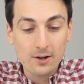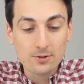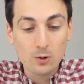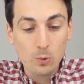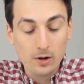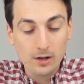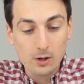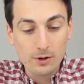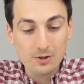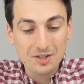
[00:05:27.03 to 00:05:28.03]
So we're going to go
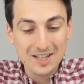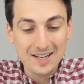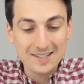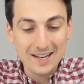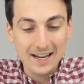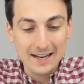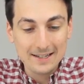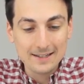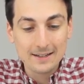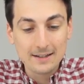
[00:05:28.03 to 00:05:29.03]
under SENS8
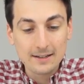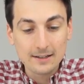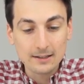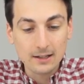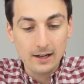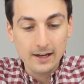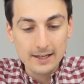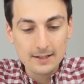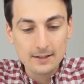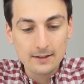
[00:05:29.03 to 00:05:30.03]

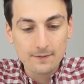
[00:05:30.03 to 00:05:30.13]
Light.